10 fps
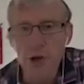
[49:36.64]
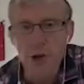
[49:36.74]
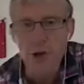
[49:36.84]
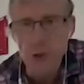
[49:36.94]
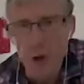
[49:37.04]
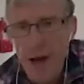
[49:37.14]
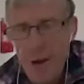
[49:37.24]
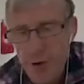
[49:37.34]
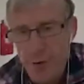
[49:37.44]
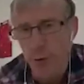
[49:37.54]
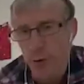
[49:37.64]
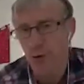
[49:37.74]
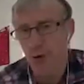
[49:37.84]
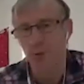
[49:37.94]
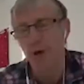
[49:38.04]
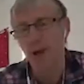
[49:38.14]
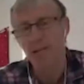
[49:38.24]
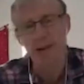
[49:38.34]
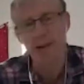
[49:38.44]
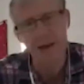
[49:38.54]
one out of what, comparing
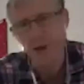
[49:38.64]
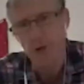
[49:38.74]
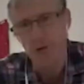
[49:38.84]
nature reserves?